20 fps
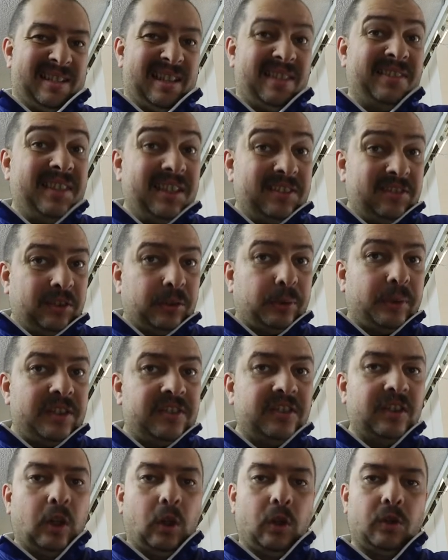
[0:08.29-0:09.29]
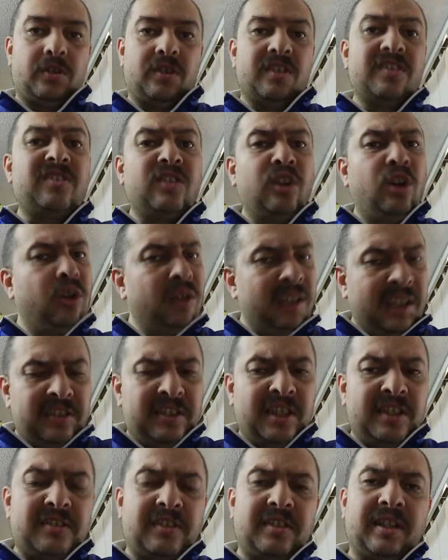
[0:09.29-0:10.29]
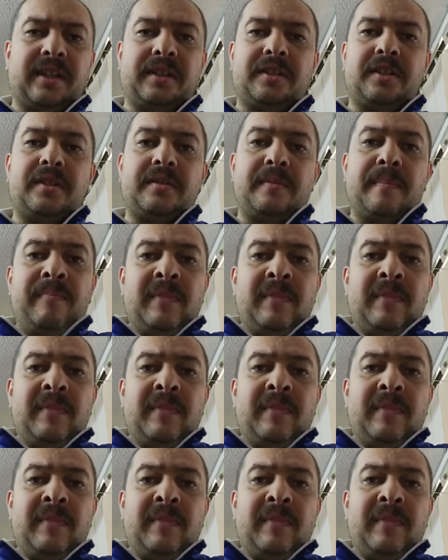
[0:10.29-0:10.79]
and that's a result. So let's get started.